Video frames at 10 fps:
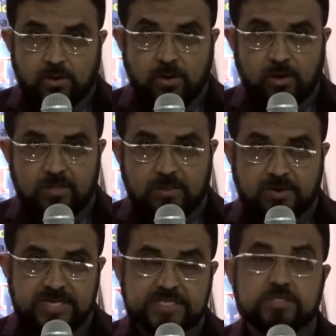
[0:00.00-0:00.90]
All the
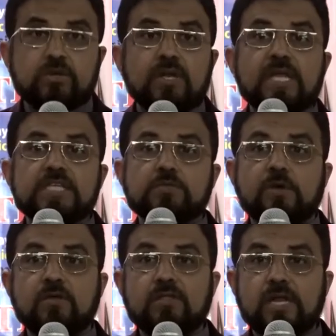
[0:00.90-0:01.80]
praises to Allah
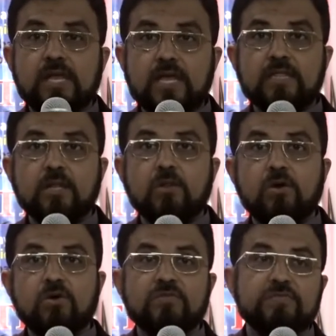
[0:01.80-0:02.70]
subhanahu wa ta'ala, the
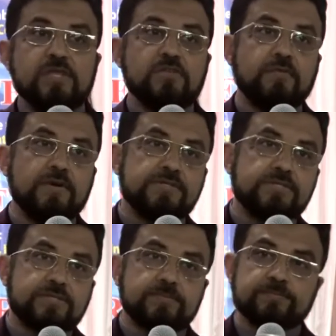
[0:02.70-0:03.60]
Lord of the
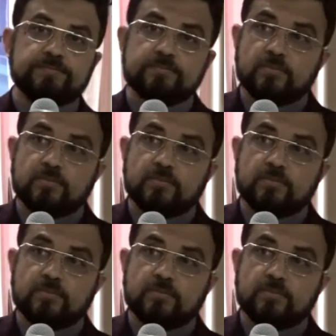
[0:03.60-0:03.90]
universe.